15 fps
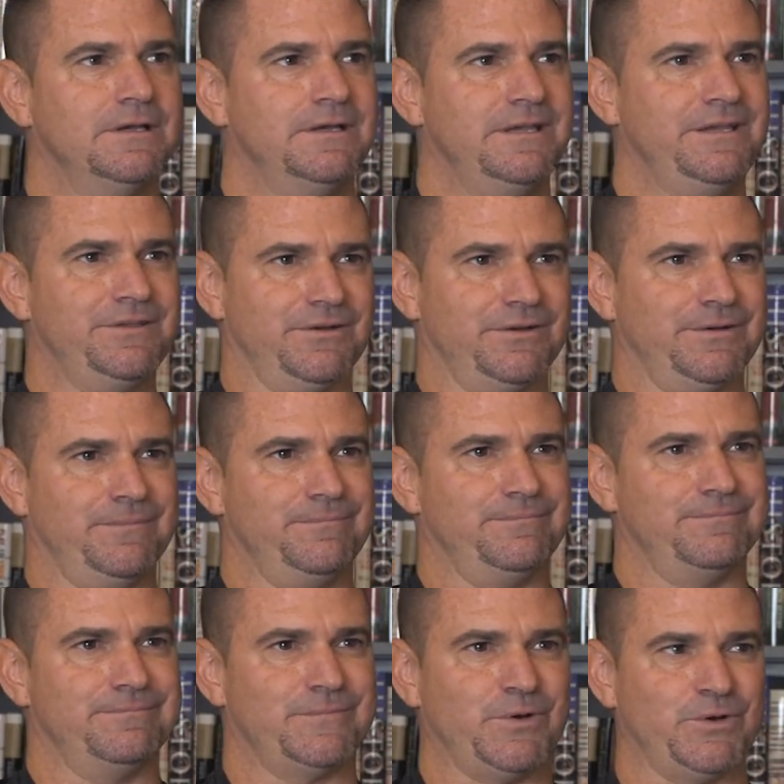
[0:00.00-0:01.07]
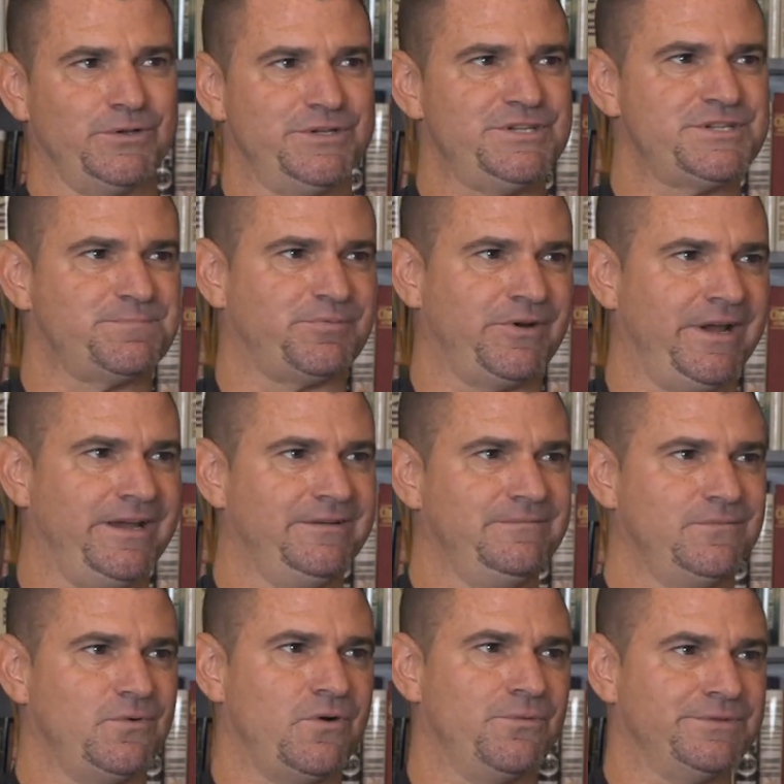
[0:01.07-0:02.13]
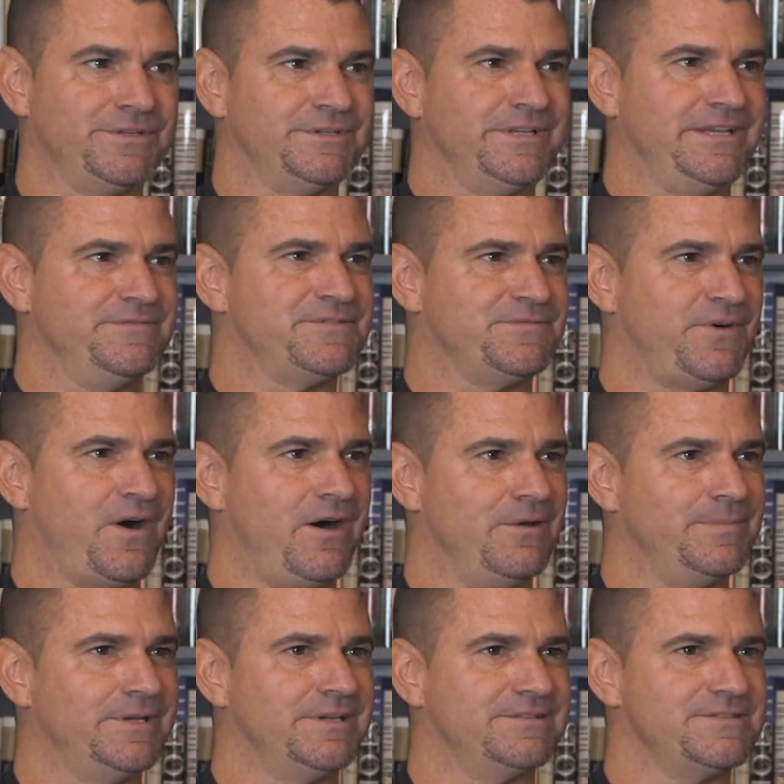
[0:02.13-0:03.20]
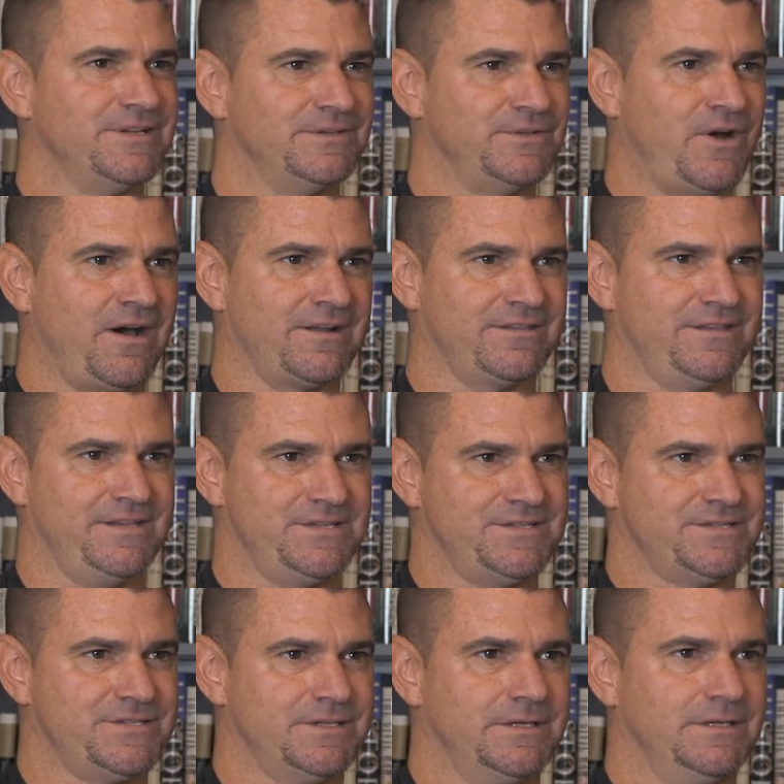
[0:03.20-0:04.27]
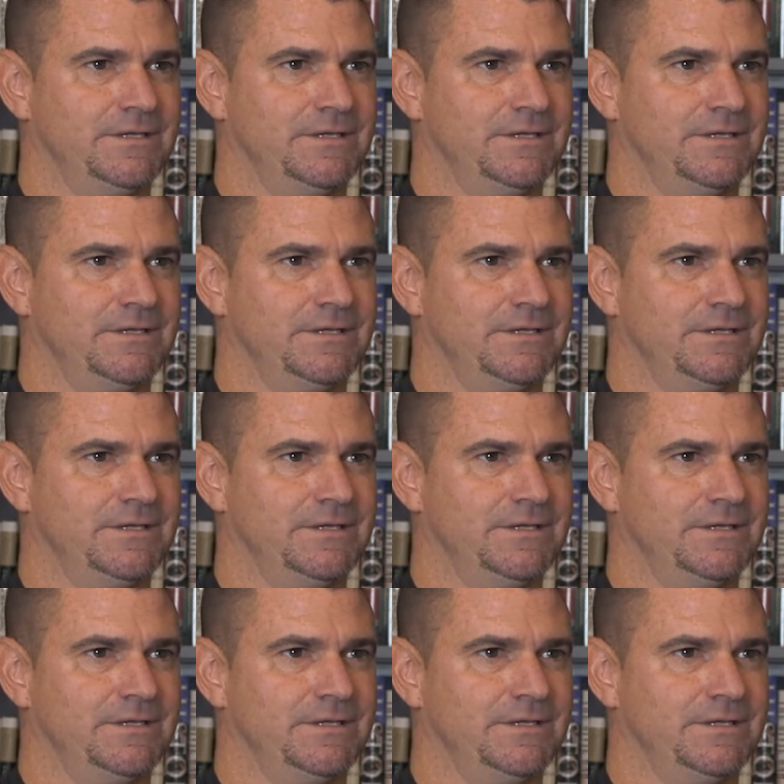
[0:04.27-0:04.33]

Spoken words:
either early spring or when the leaves fall, because a lot of these